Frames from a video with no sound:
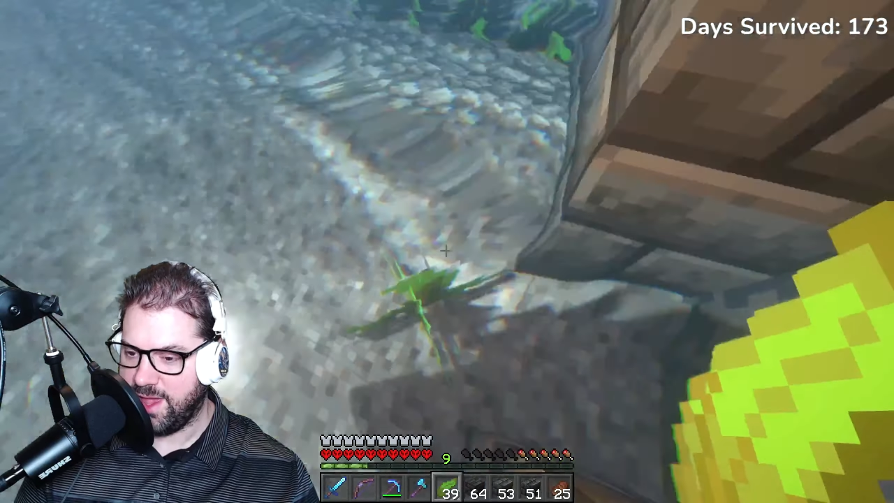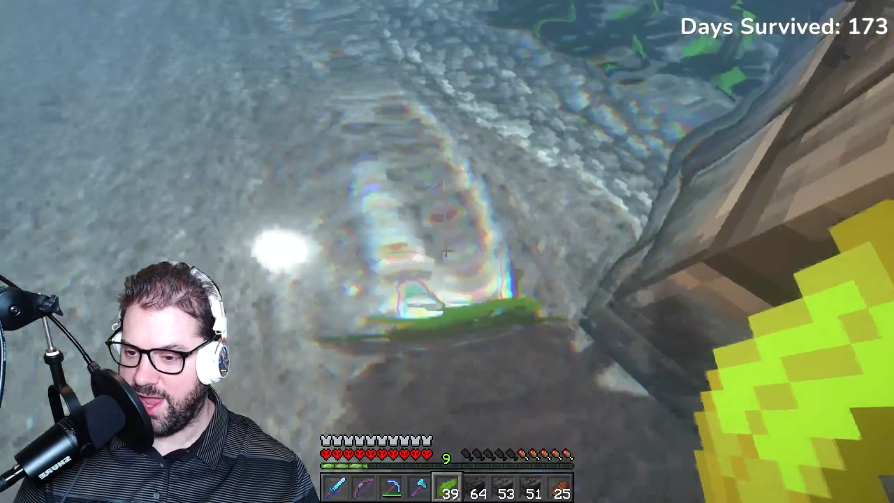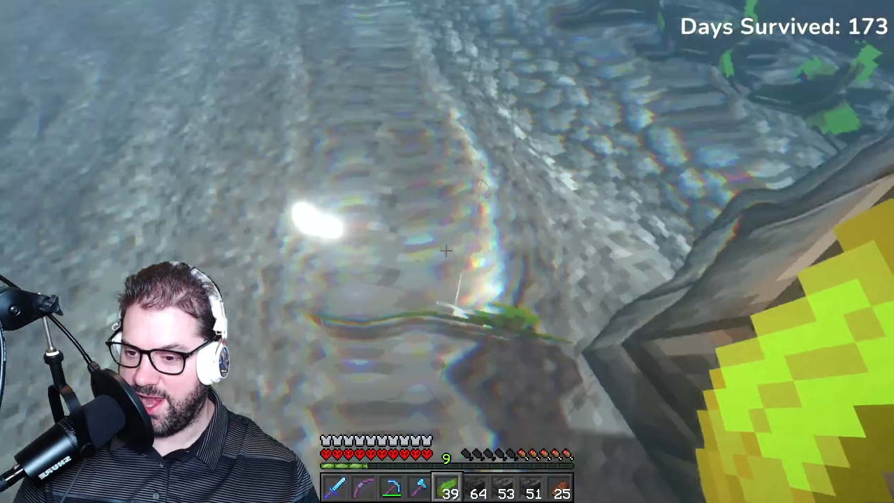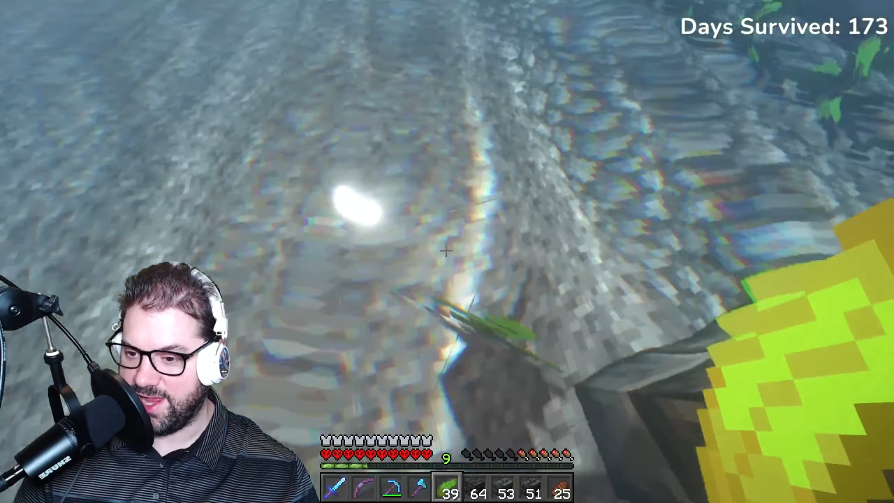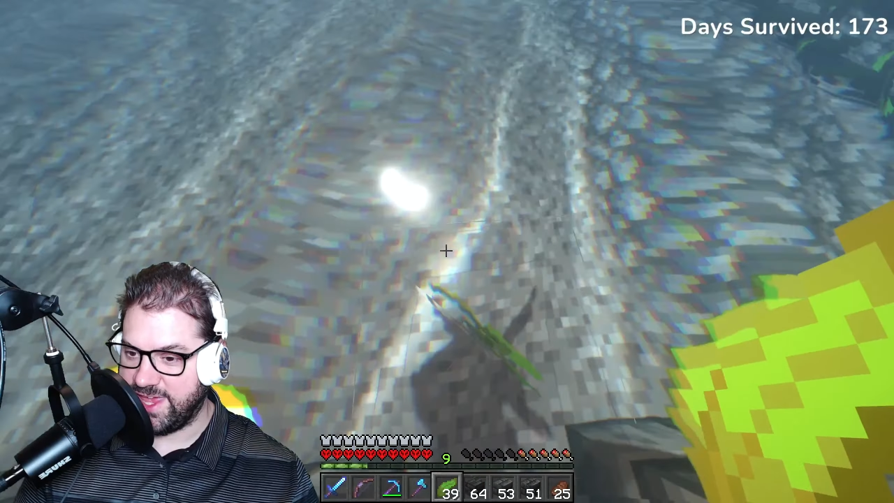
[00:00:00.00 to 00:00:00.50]

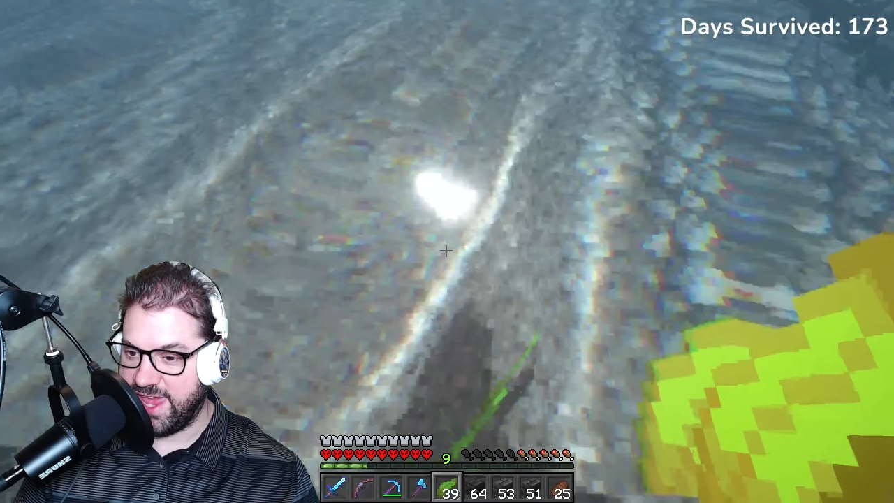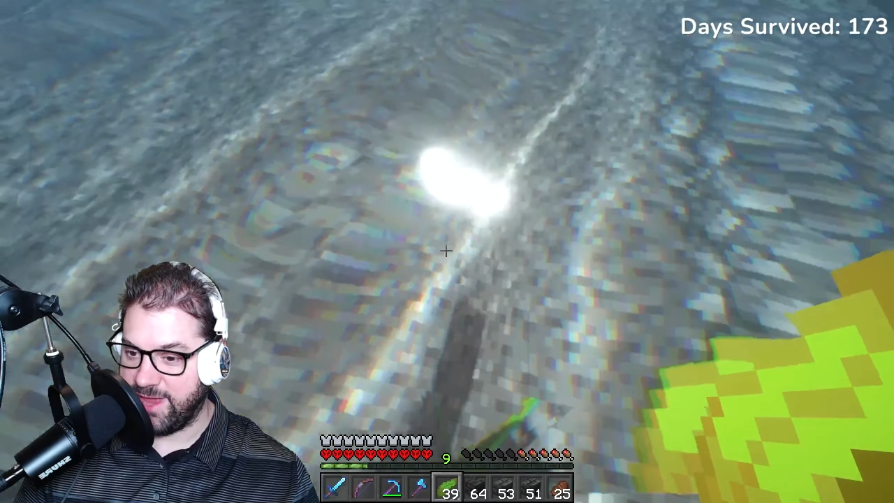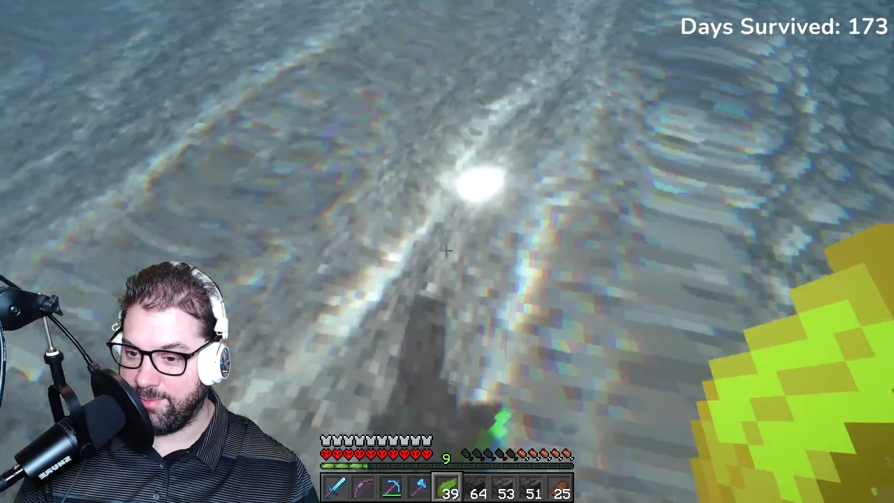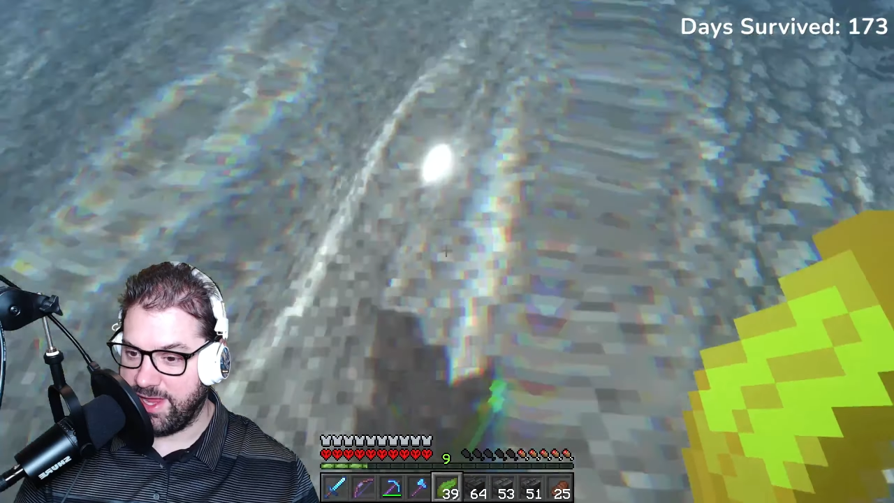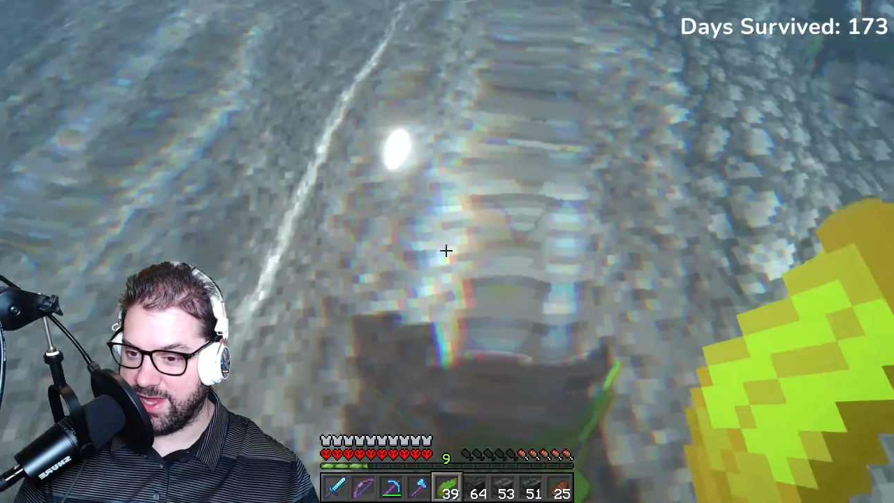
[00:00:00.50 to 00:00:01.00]
And I
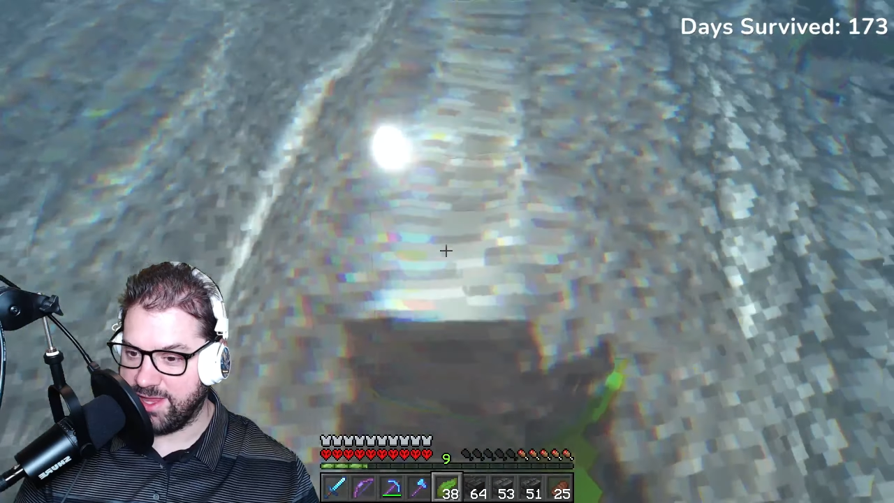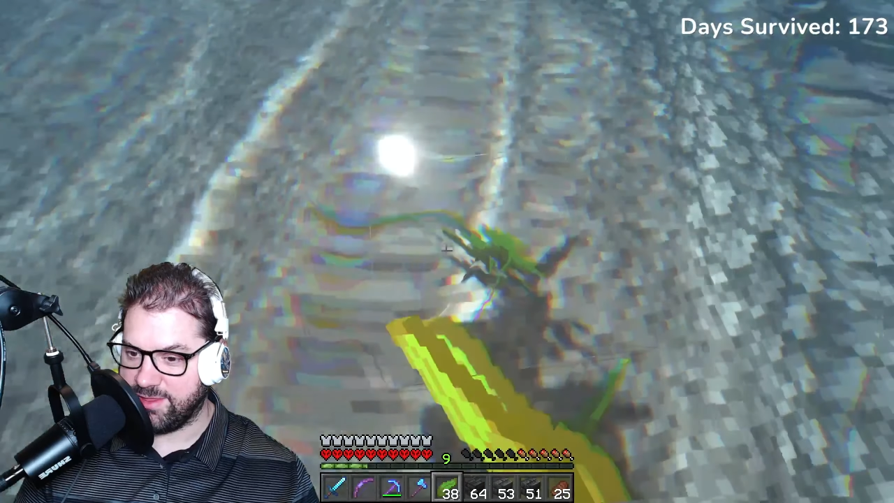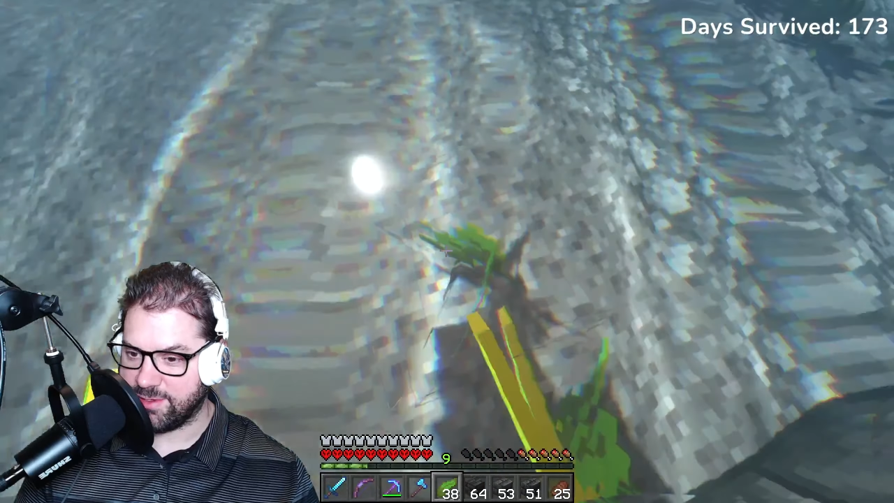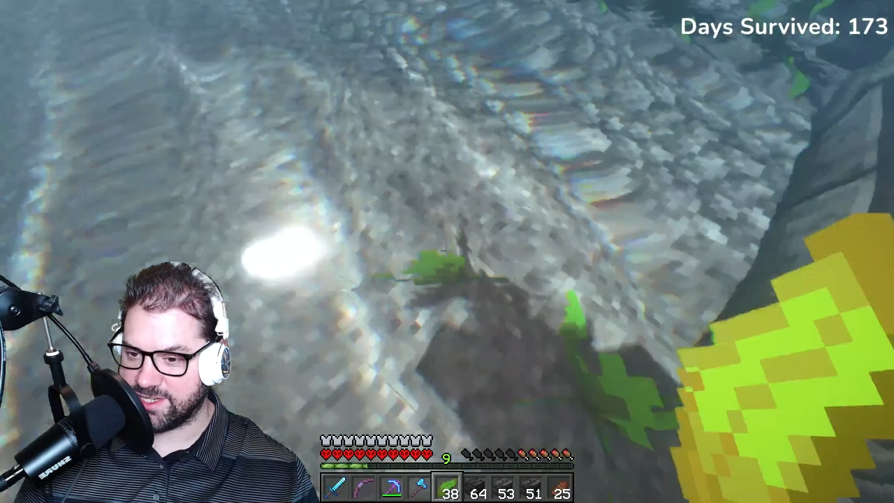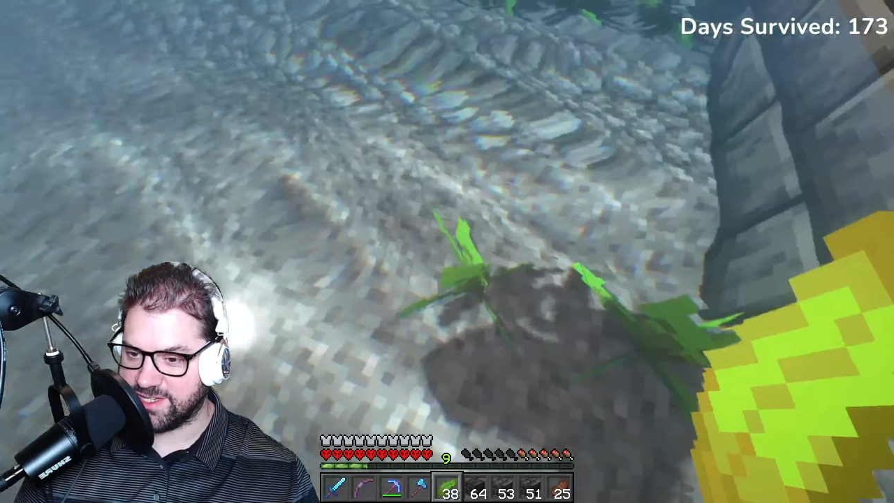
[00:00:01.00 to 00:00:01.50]
can't make any of
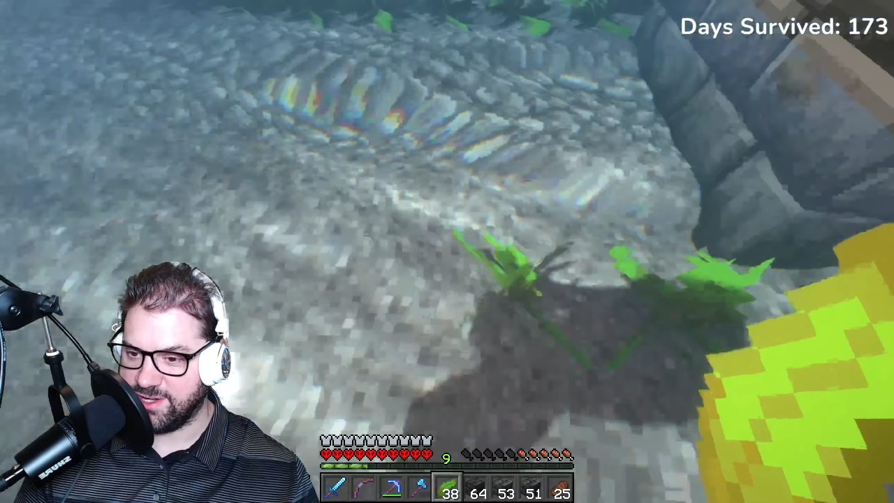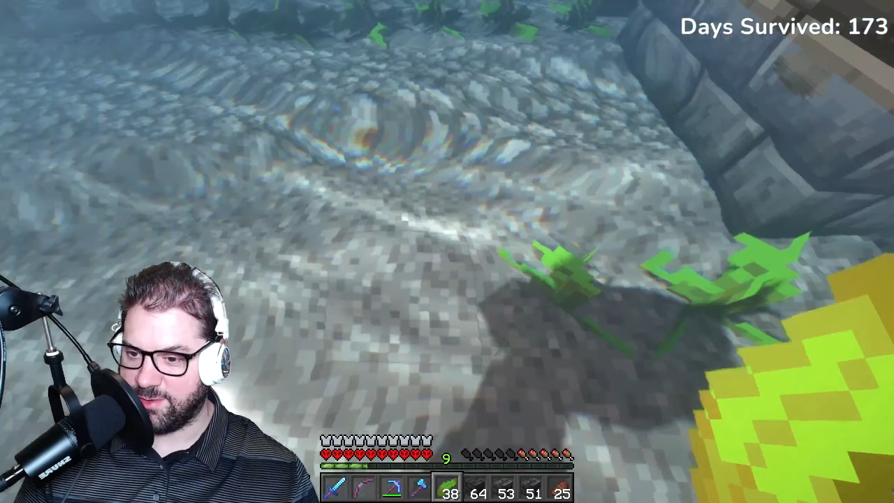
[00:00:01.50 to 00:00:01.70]
those because I